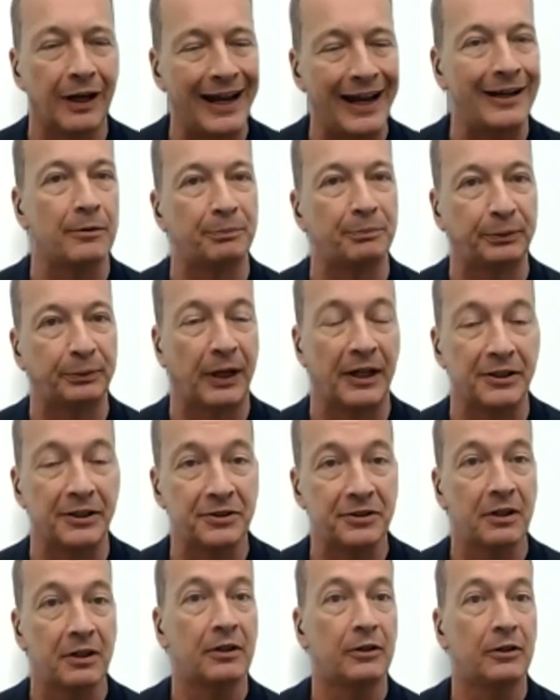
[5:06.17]

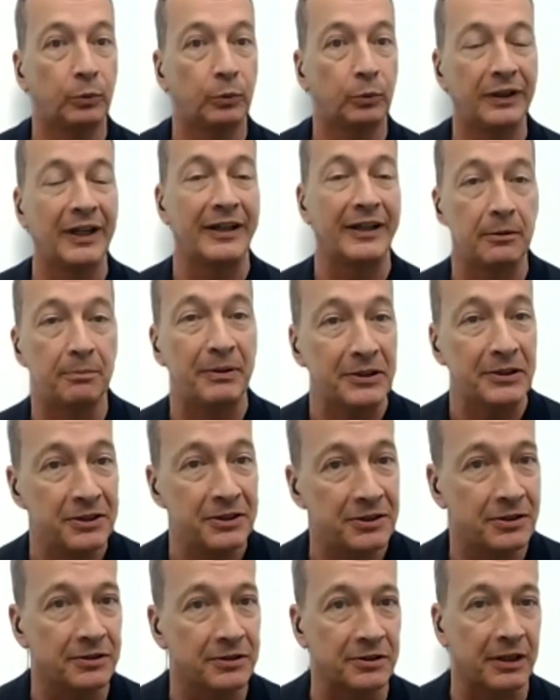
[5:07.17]
enterprise-related
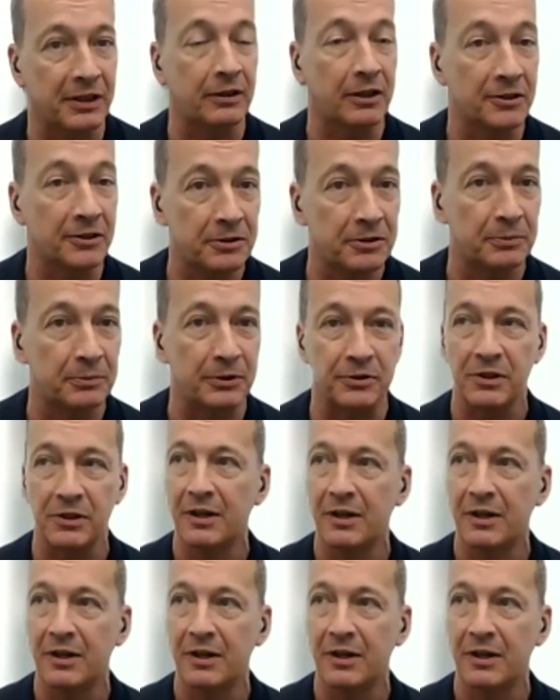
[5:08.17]
businesses and customers